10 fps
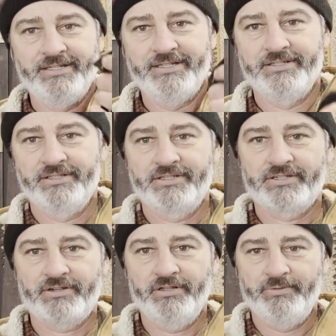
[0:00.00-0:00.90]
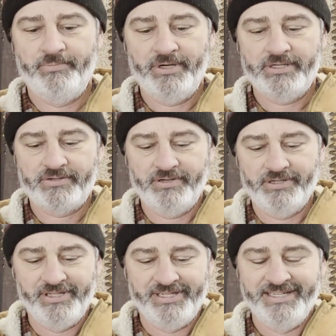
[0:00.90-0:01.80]
This is called a breast
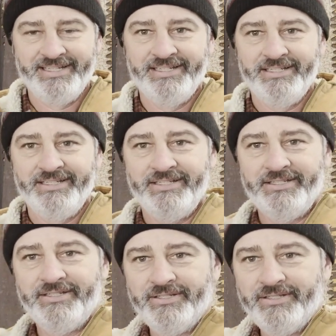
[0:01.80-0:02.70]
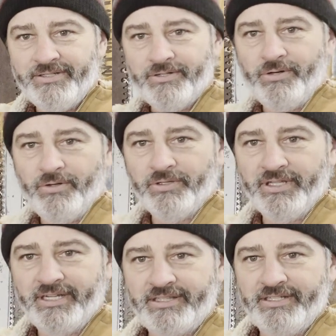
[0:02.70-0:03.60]
drill. Hold
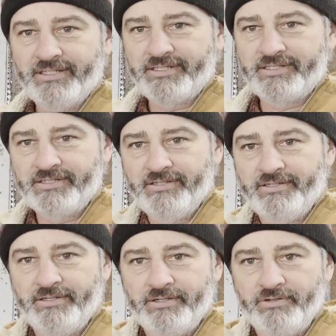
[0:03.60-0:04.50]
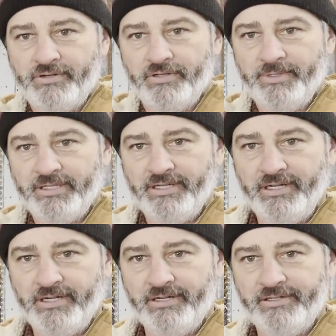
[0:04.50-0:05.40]
it like this, set your drill bit in
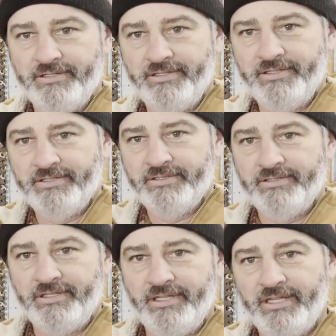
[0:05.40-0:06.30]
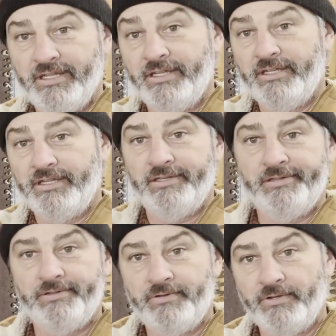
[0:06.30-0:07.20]
here,
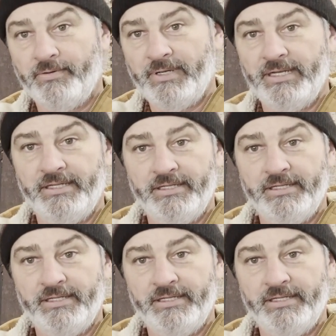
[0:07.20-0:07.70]
and drill away.